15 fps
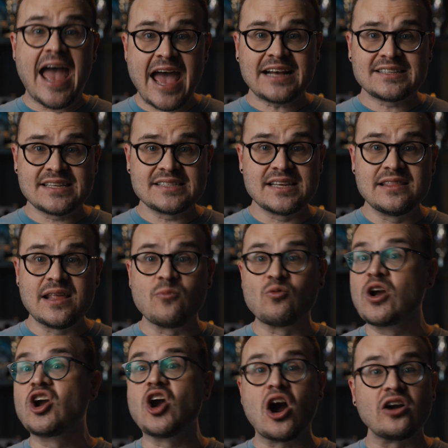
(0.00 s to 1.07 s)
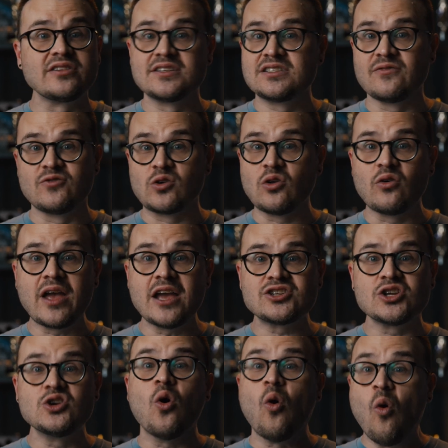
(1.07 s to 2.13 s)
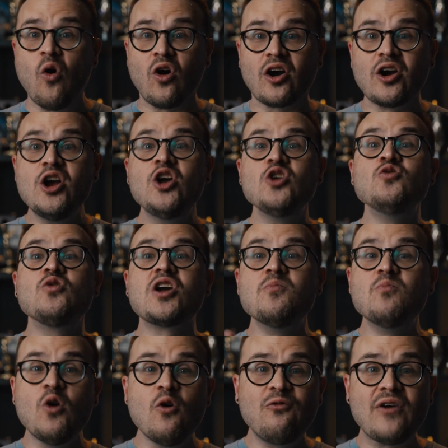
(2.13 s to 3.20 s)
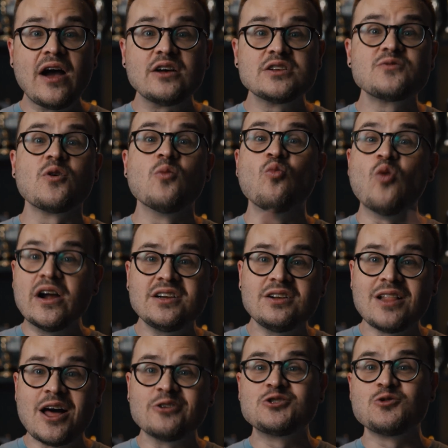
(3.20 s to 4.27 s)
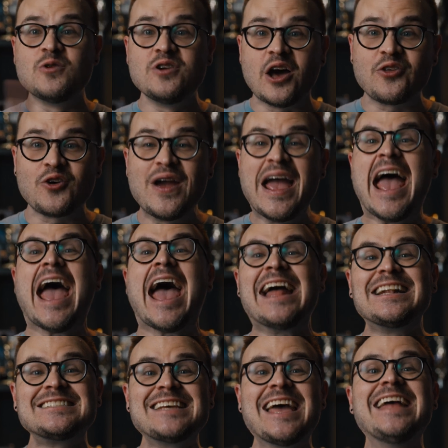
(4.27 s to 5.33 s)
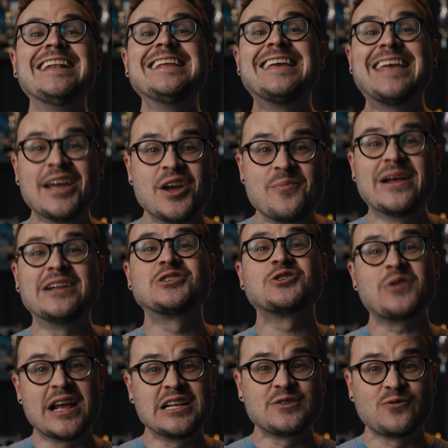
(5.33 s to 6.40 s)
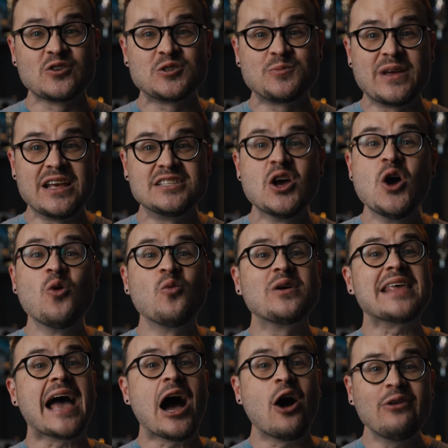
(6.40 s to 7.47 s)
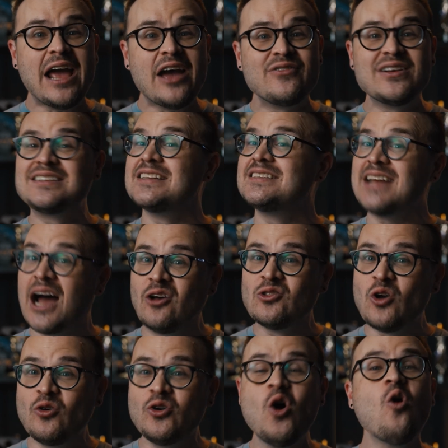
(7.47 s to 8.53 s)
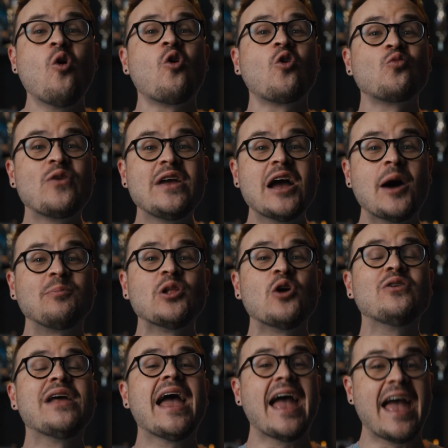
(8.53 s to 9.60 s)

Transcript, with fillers: accessing them regardless of their location, or you can move files from one cloud to another at 10 gigabit transfer speeds without having to download or re-upload